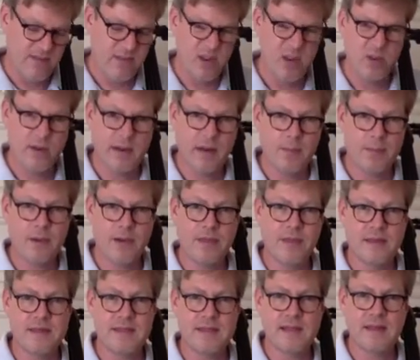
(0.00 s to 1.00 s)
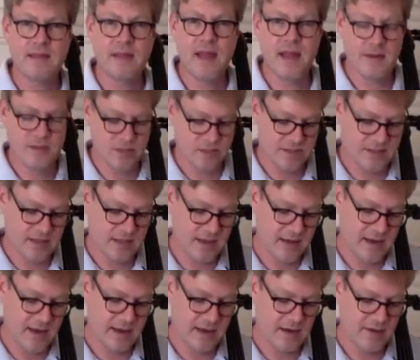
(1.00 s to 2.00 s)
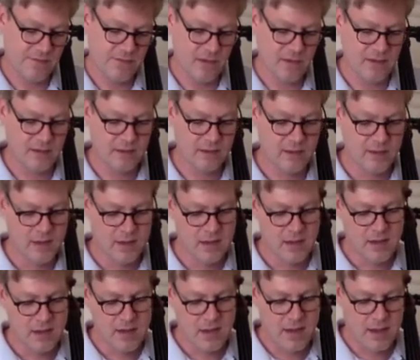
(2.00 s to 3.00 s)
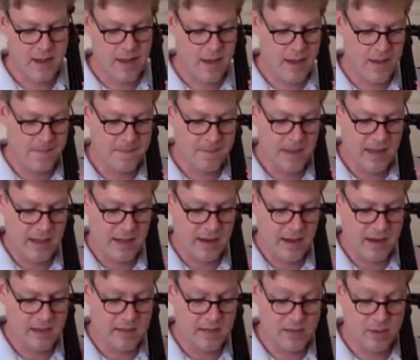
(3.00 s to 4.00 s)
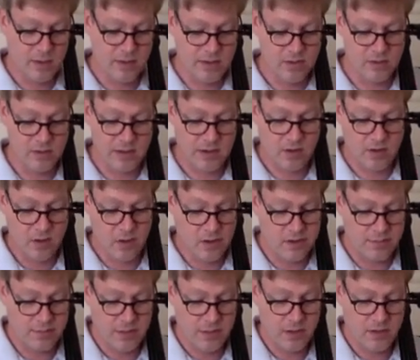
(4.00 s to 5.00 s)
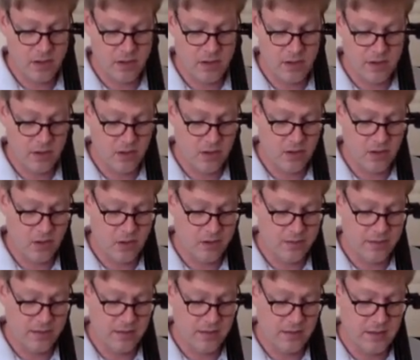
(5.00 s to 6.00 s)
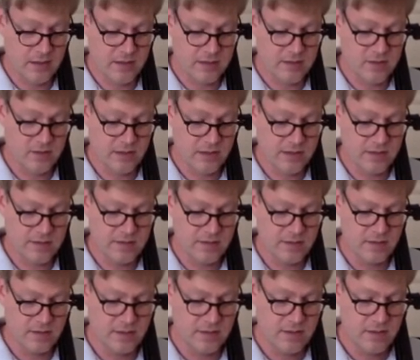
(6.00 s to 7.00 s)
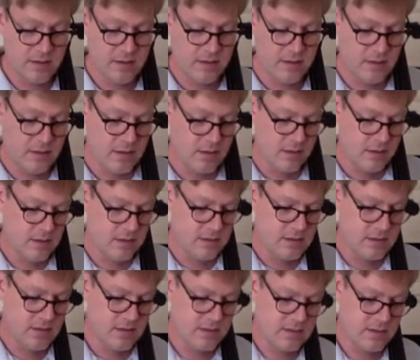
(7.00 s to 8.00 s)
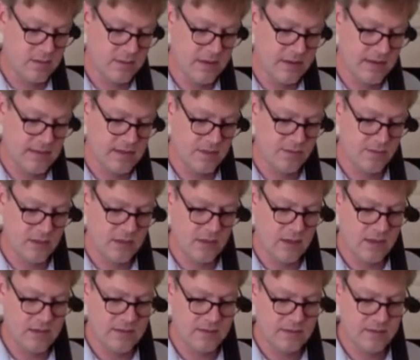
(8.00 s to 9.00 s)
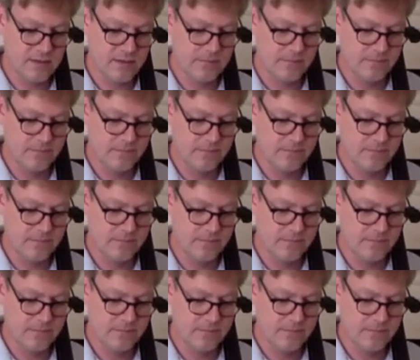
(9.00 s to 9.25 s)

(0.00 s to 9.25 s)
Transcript: do a couple of things like that just to kind of get a feeling. So I do that on all the strings. So this one has a really nice